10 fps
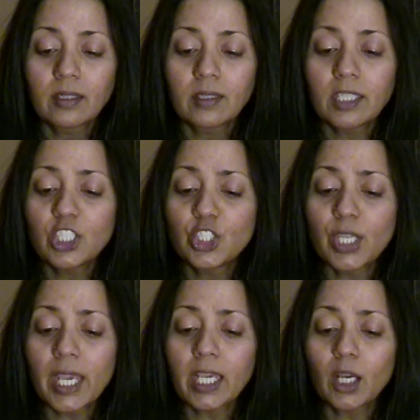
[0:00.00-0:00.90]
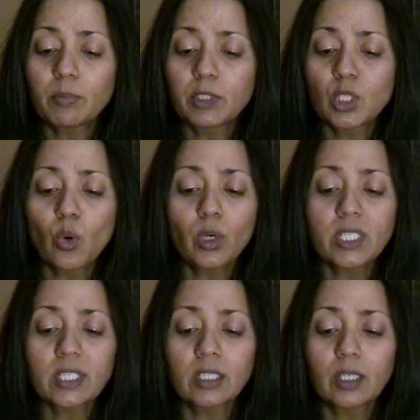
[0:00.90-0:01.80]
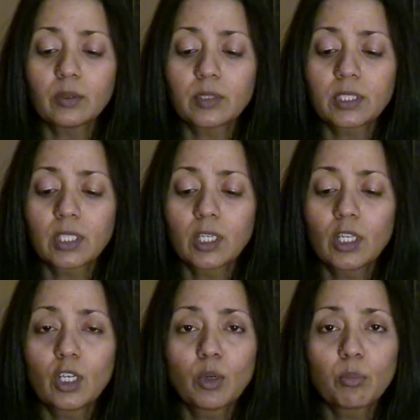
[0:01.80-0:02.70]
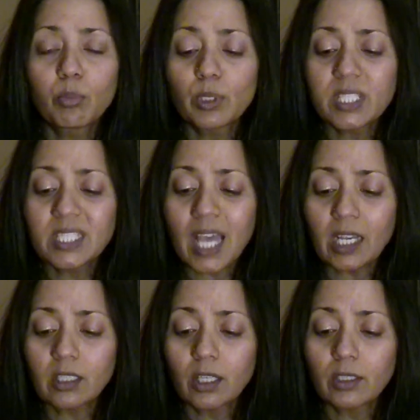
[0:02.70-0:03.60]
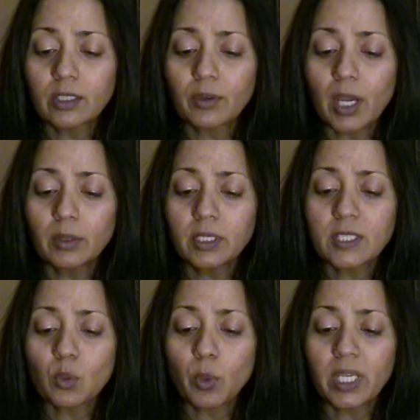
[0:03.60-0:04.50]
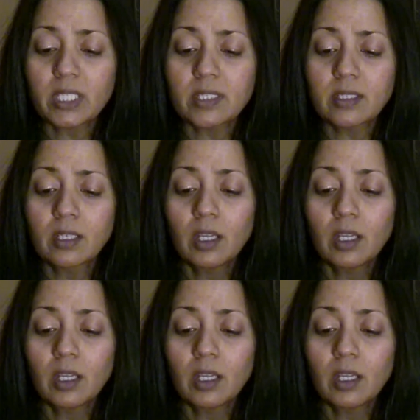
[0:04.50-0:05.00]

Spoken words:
Then Jacob tore his clothes, put sackcloth around his waist,